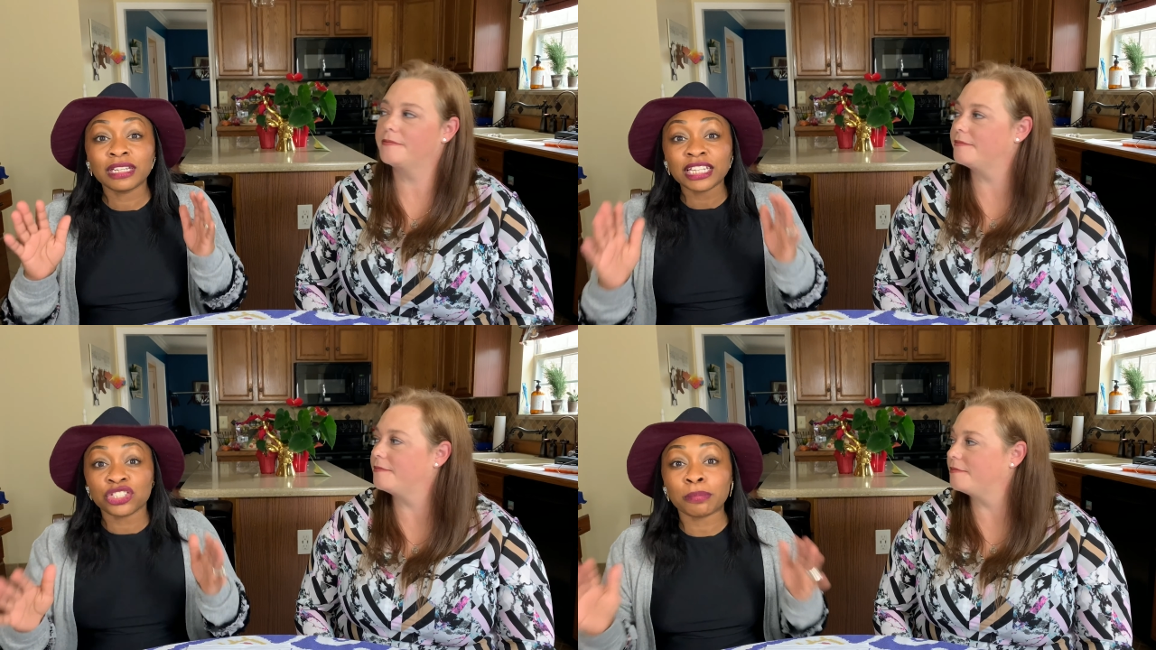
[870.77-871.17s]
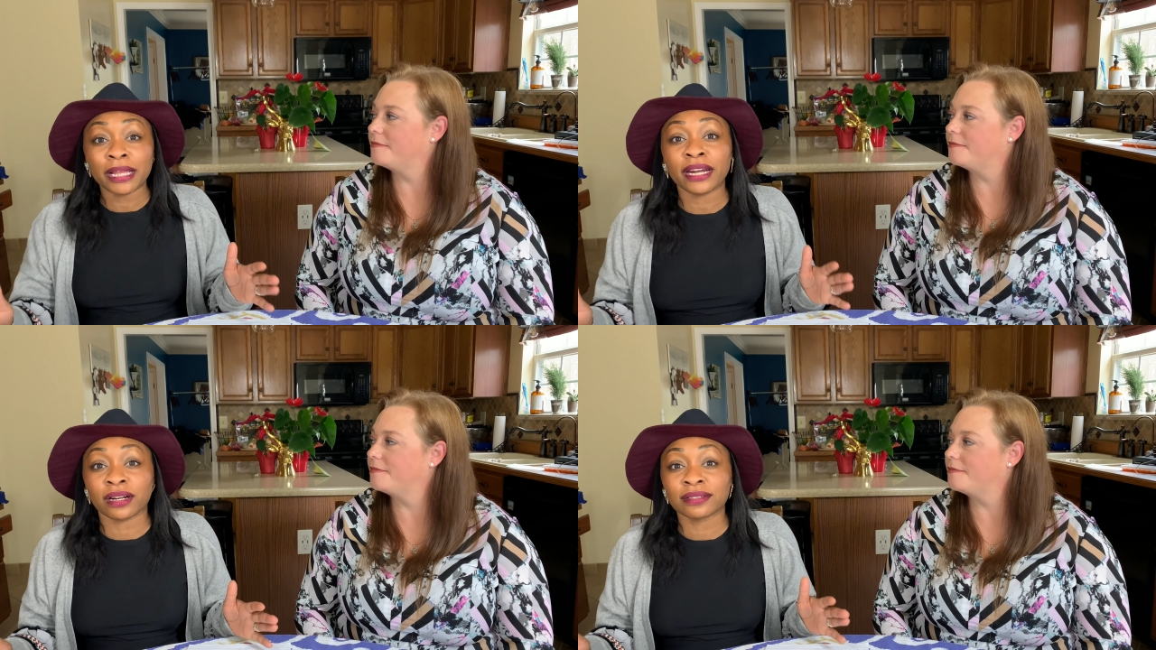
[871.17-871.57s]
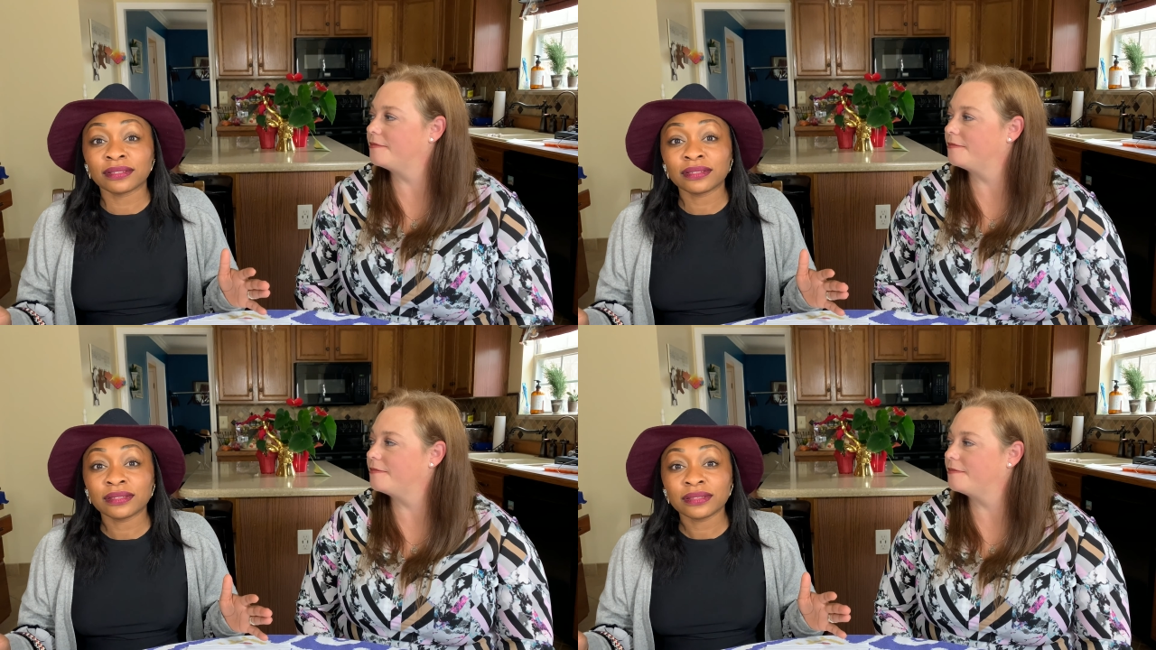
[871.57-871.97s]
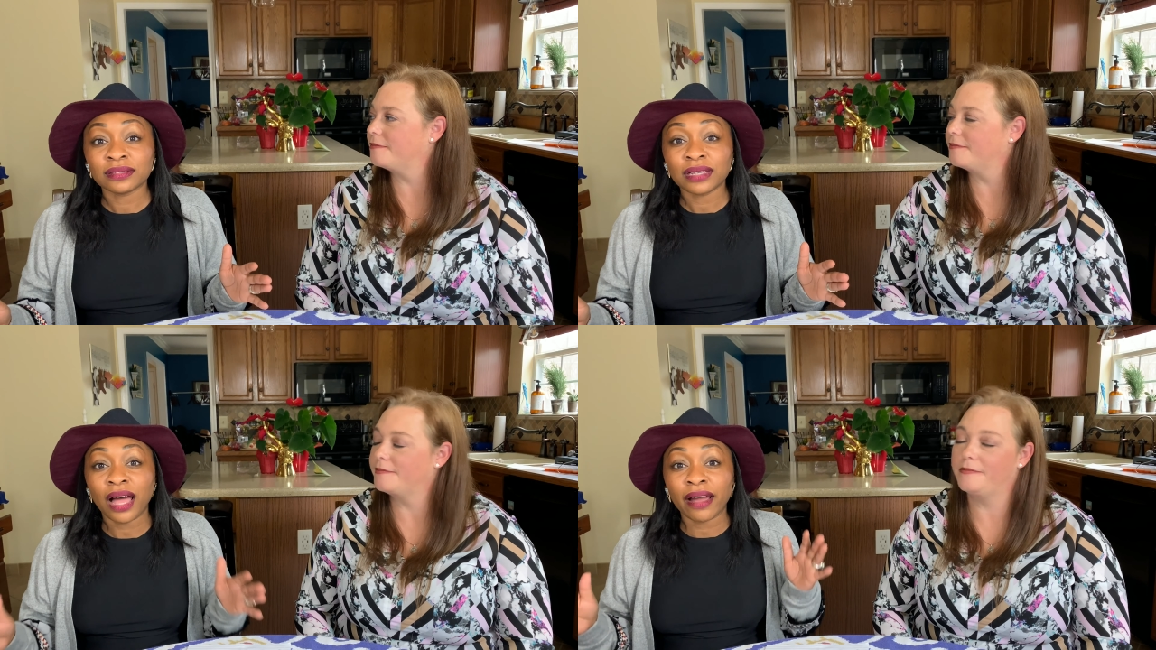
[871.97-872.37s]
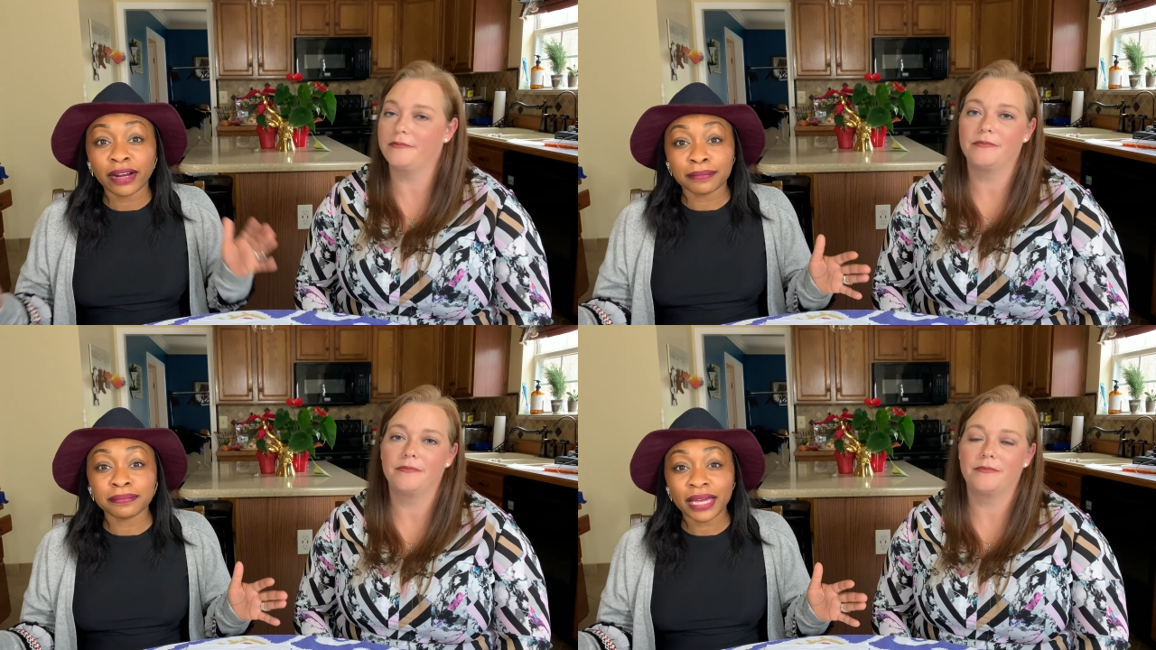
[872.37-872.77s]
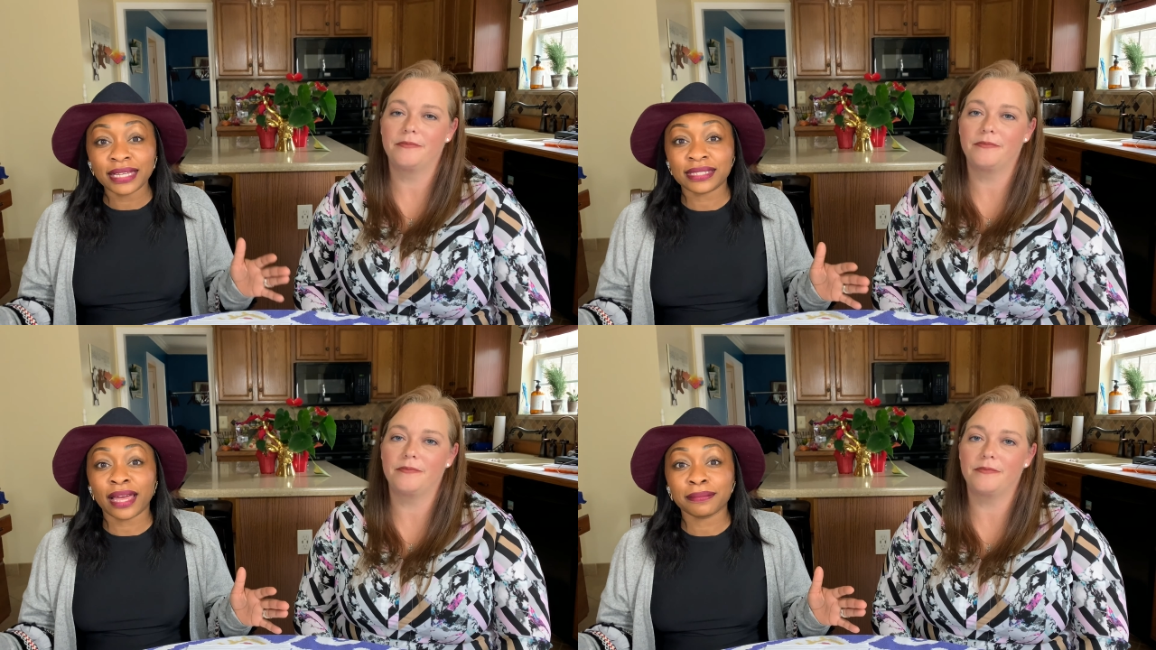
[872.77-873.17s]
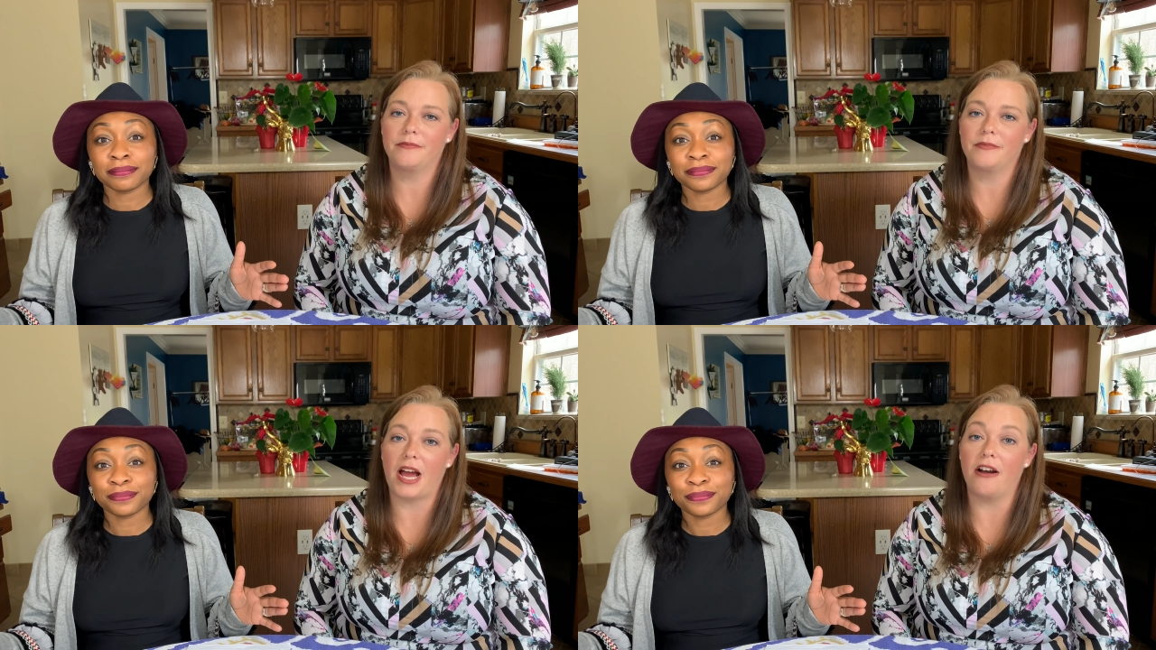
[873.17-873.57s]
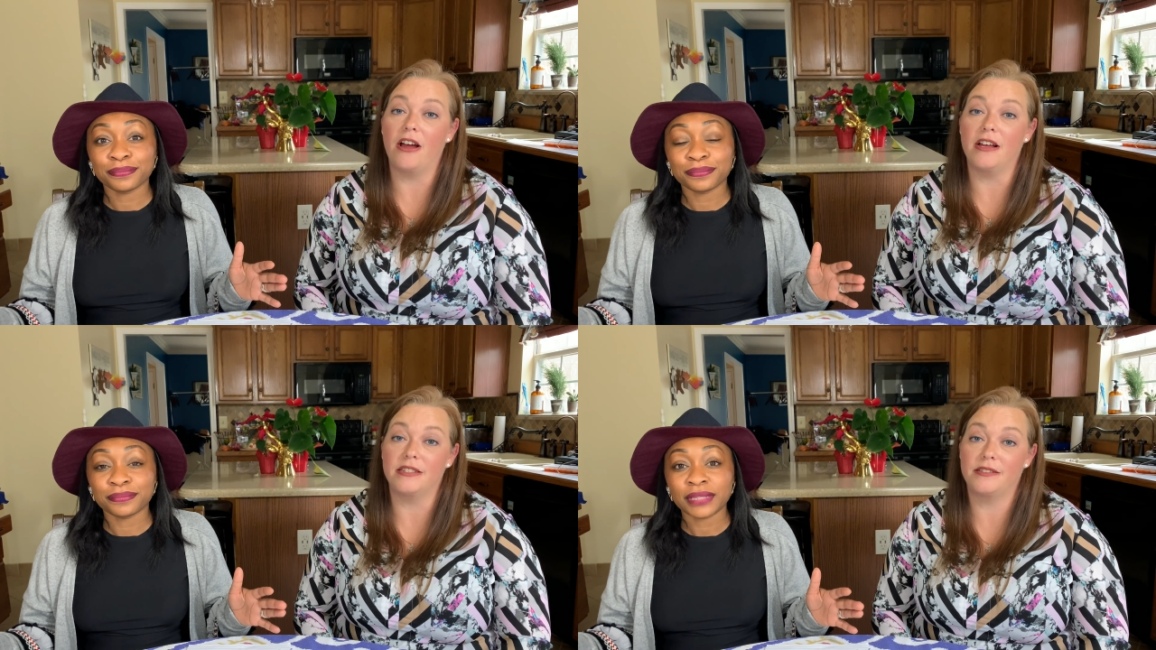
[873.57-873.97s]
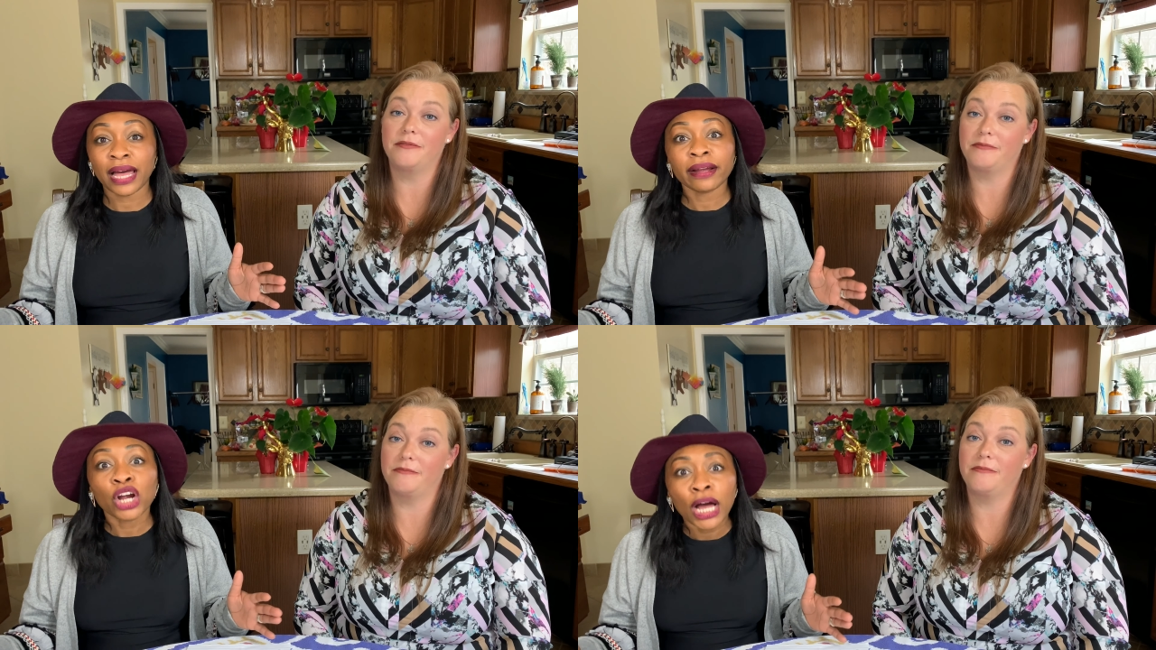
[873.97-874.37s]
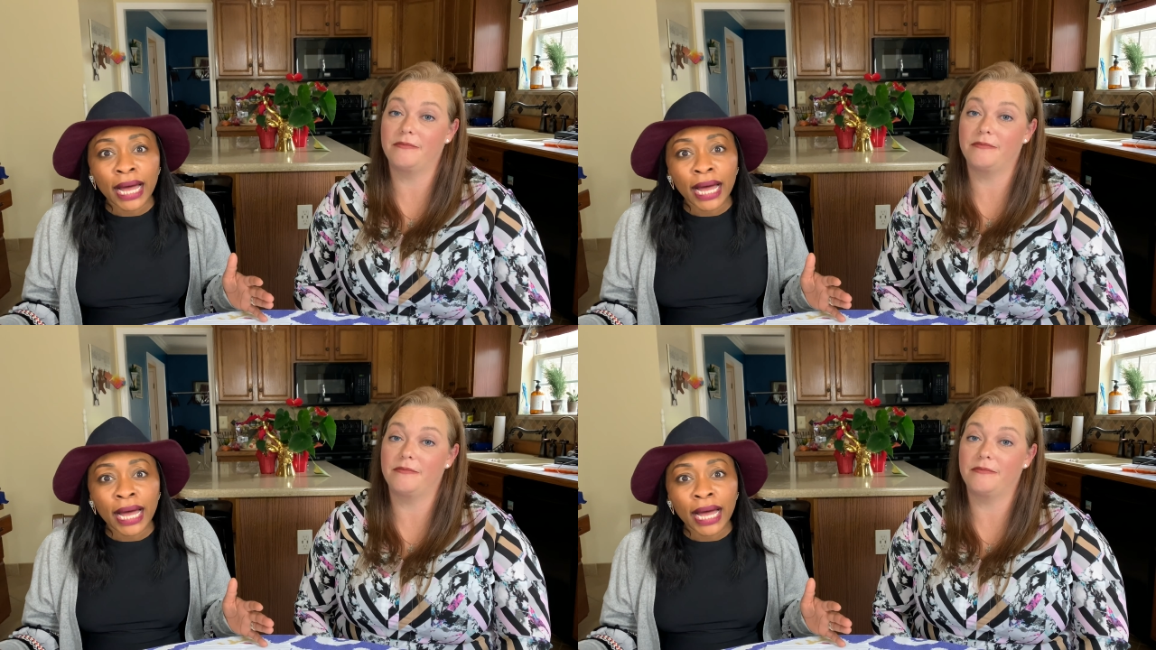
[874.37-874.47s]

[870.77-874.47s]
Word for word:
Speaker 1: Get your planner. Hire him ASAP. Hire us. Hire